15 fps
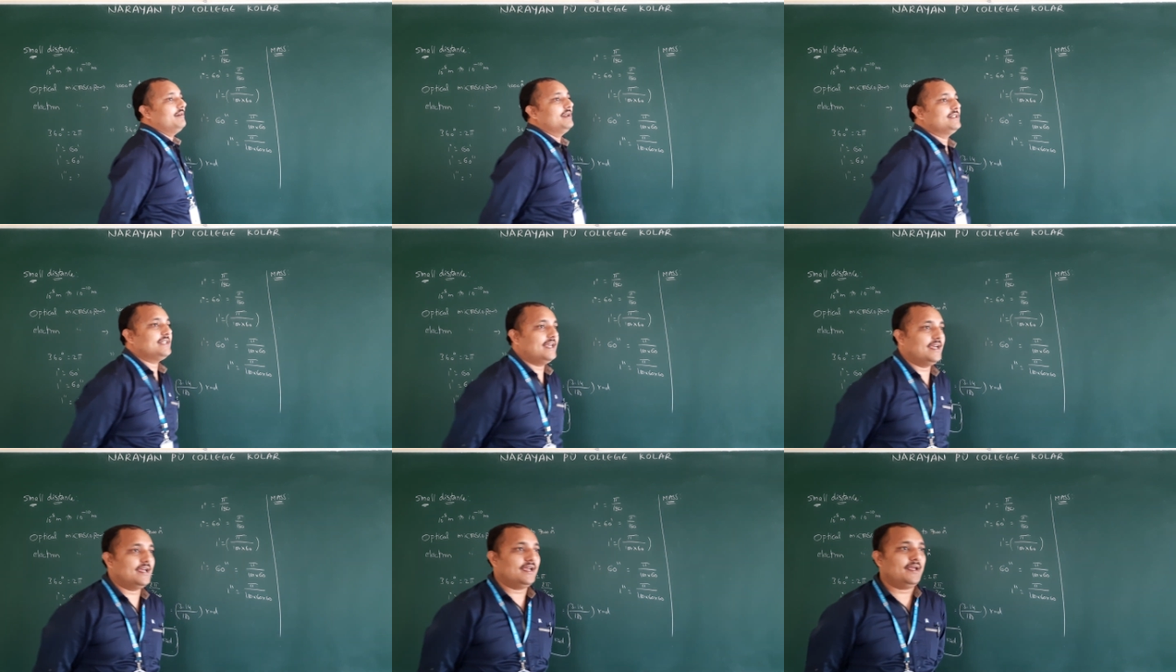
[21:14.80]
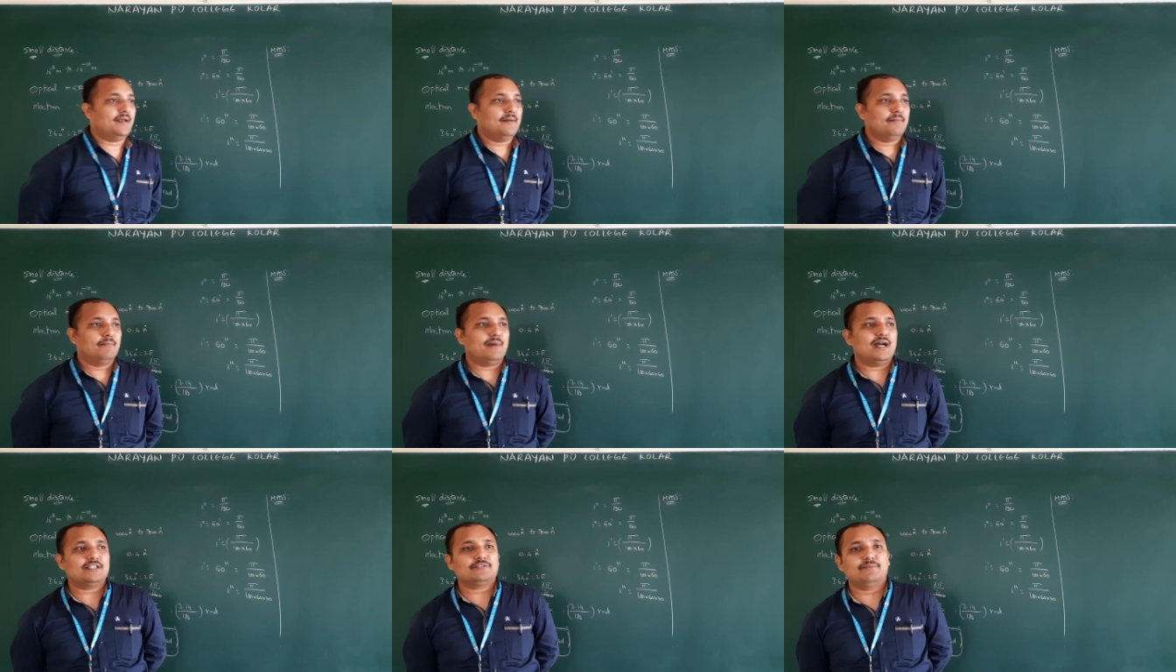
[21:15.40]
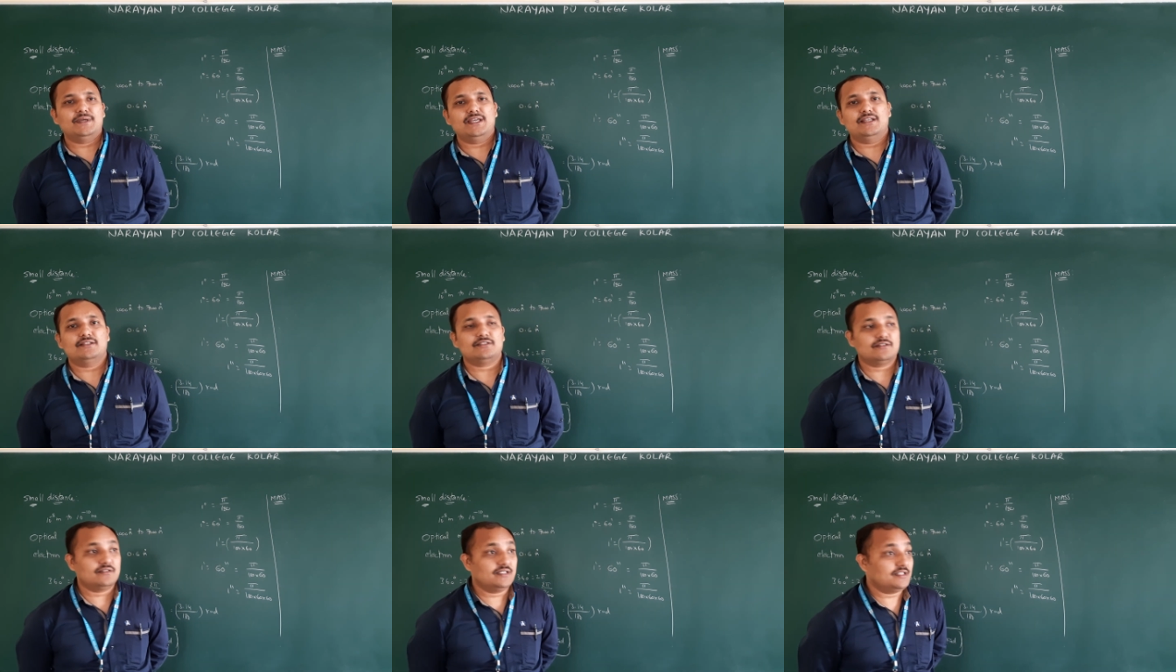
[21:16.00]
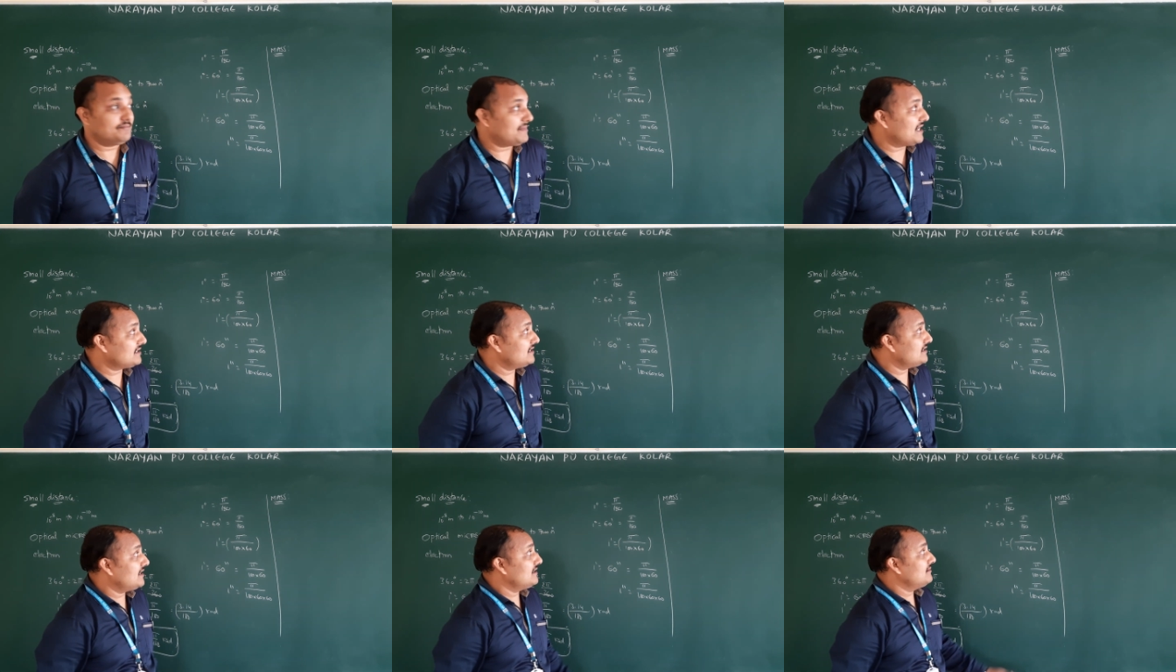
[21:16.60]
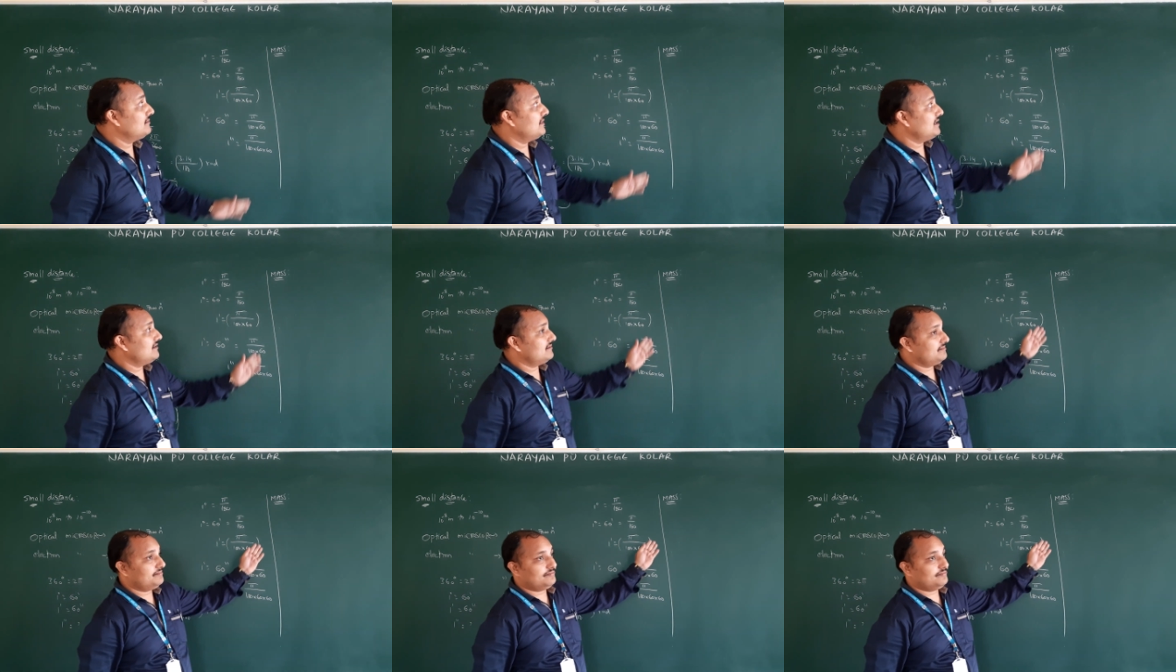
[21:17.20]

we will say mass means this mass is nothing but